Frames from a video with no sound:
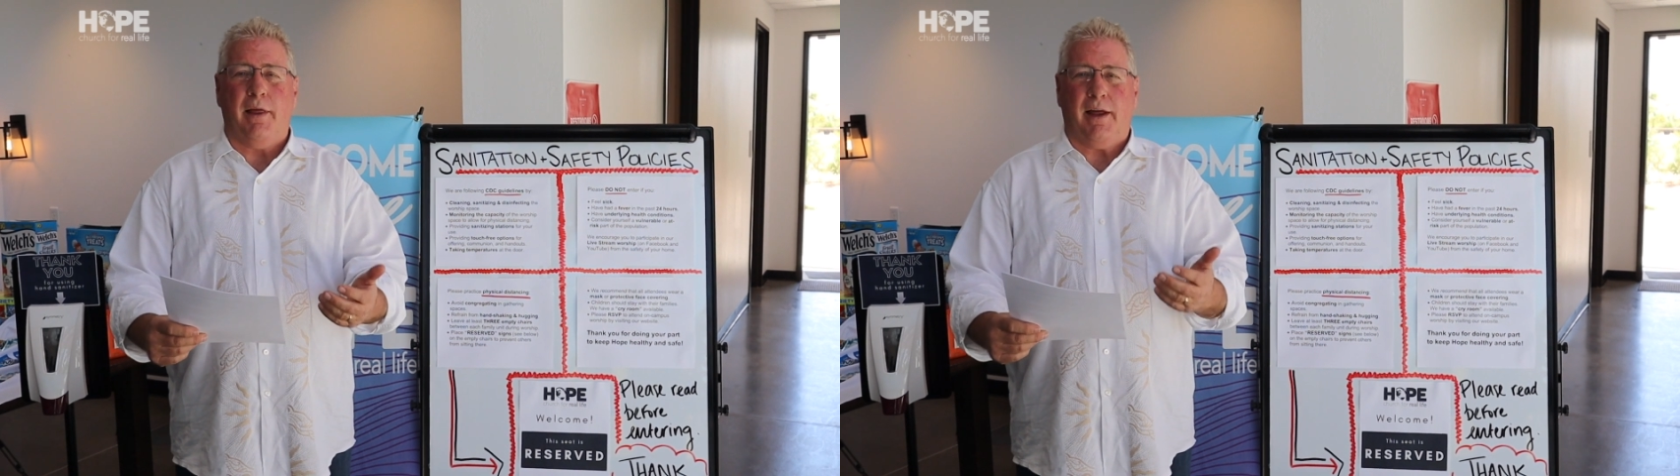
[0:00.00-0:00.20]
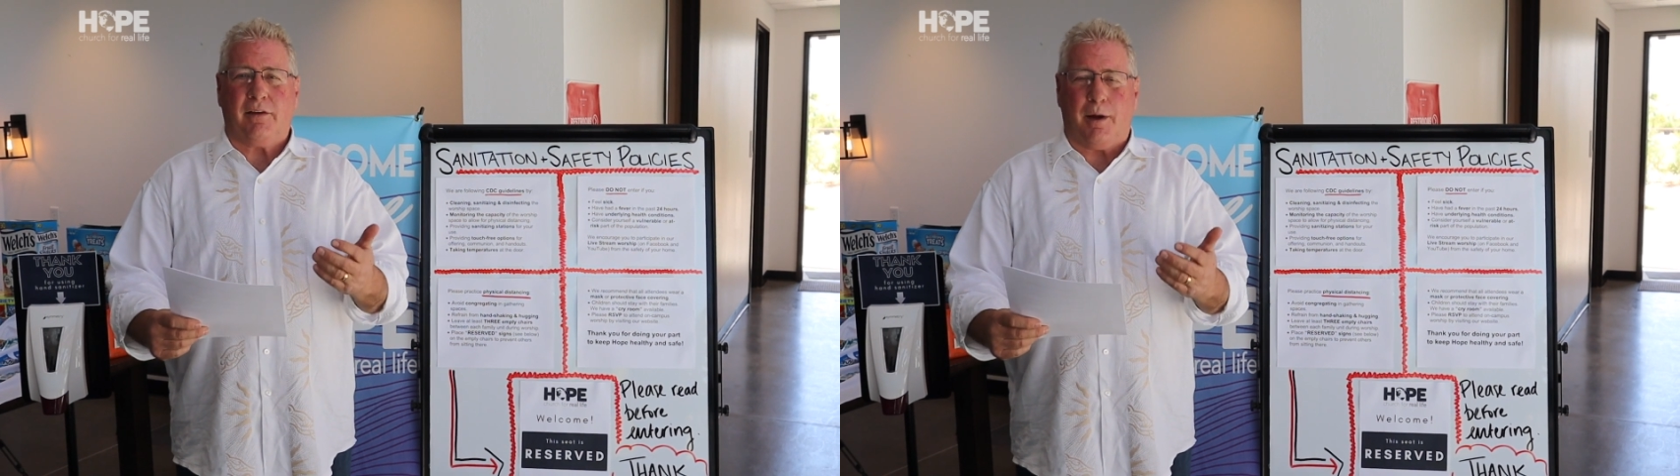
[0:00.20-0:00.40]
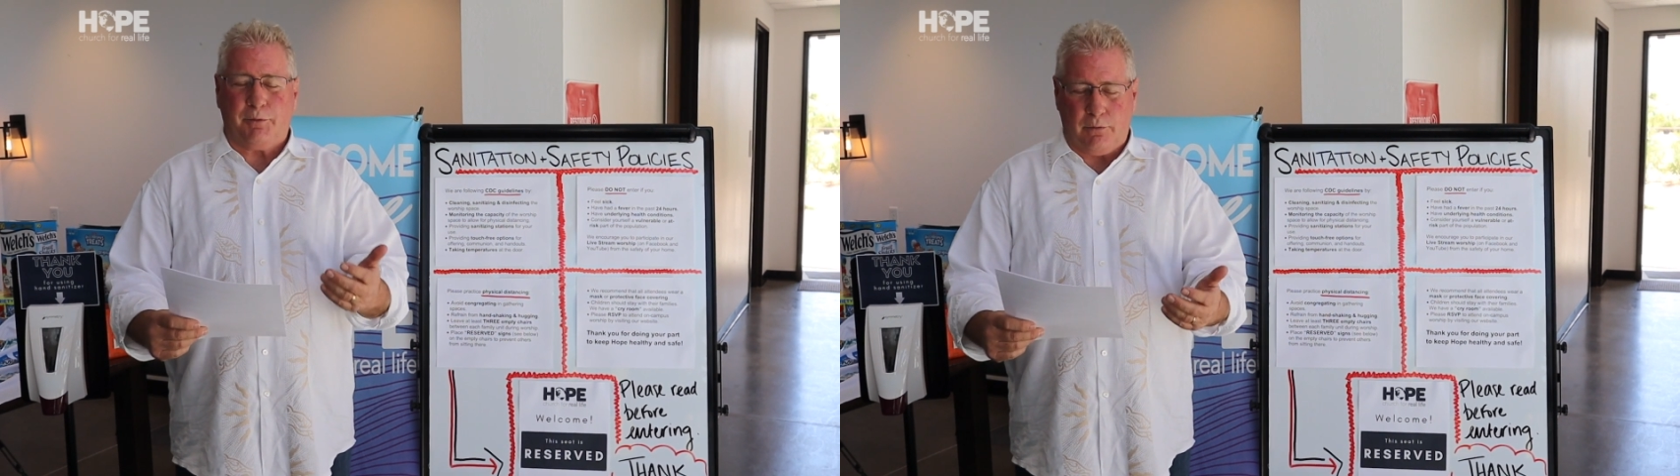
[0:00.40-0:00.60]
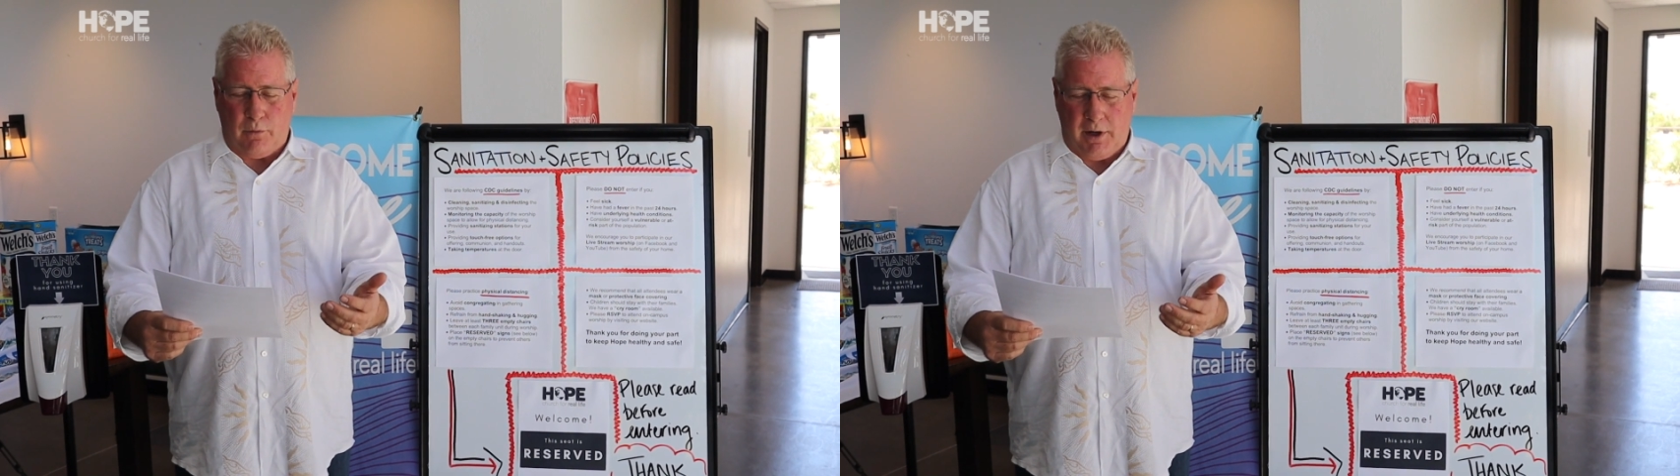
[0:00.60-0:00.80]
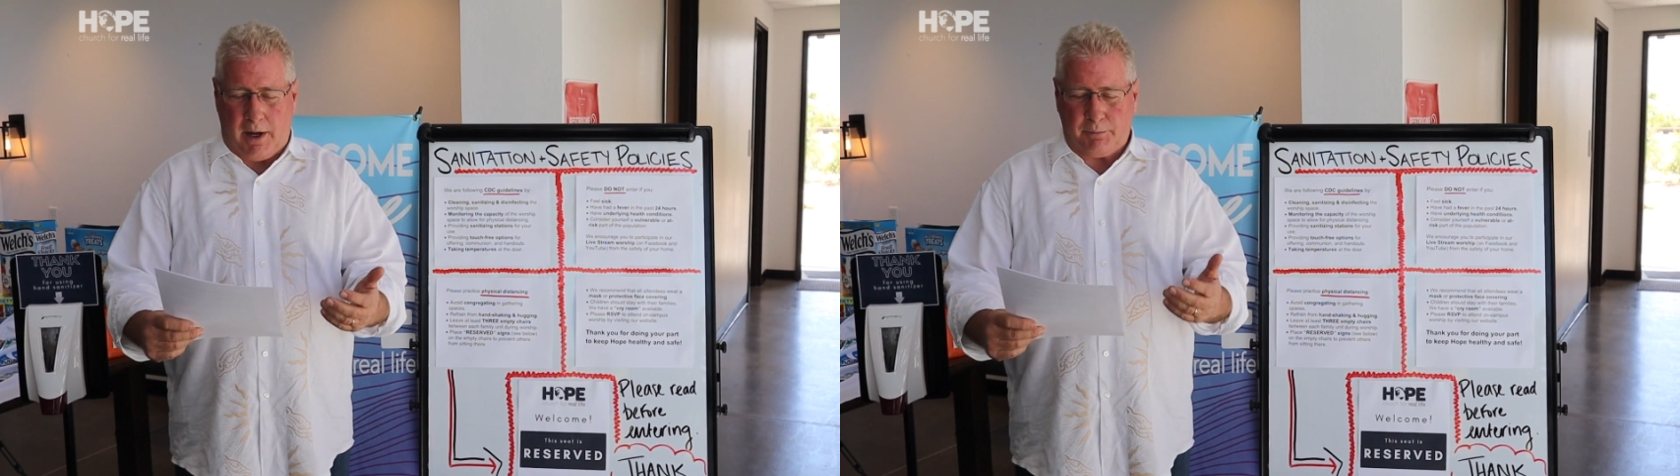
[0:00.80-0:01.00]
That's option
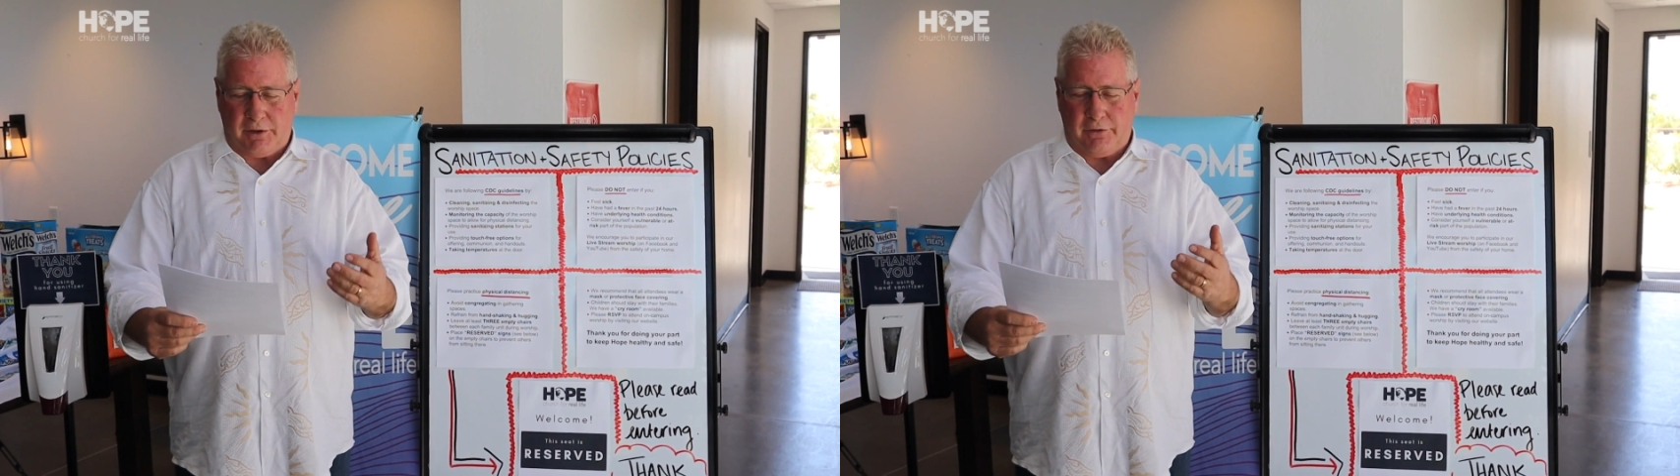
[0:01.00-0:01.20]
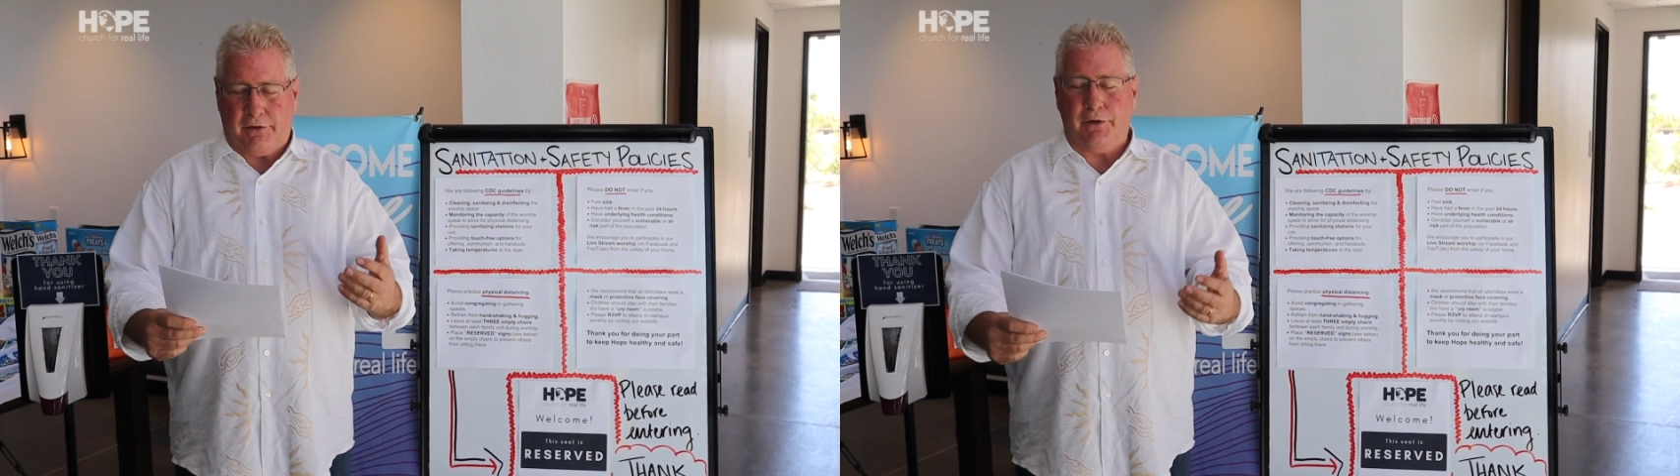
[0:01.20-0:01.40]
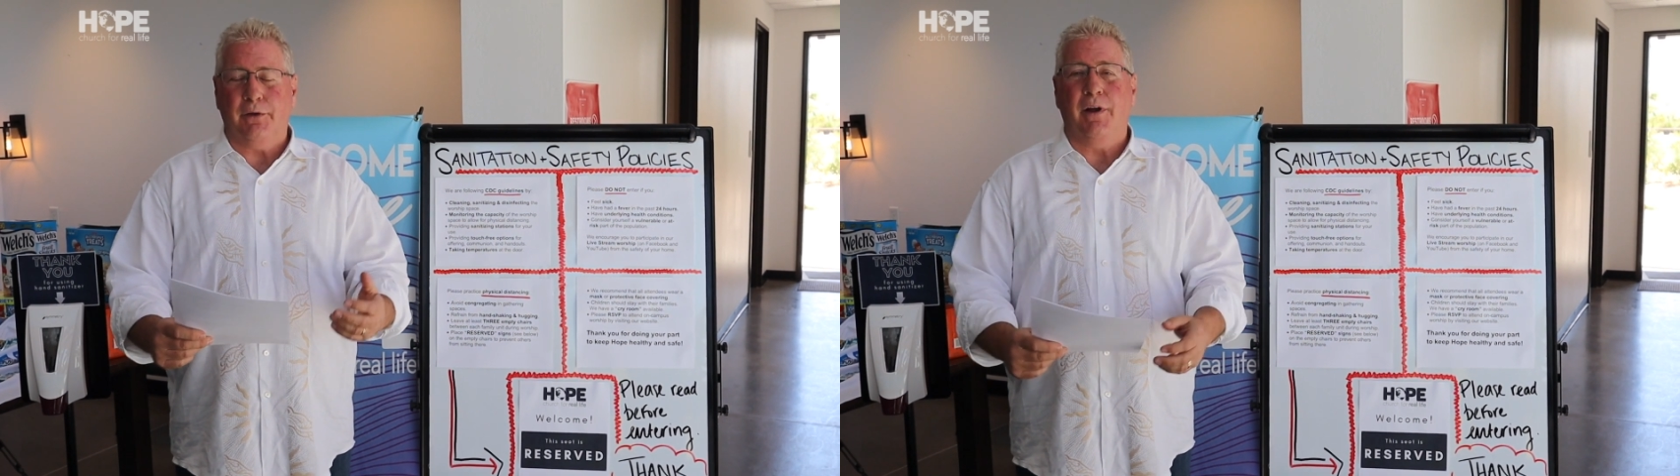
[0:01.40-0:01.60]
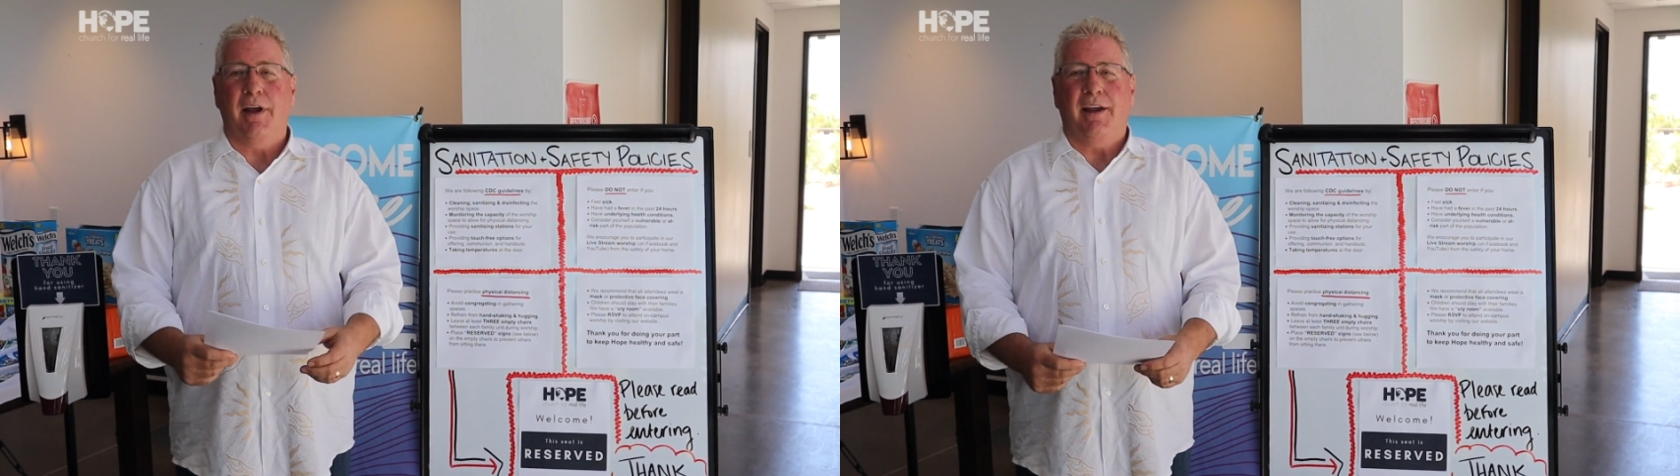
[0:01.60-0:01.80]
one. Option two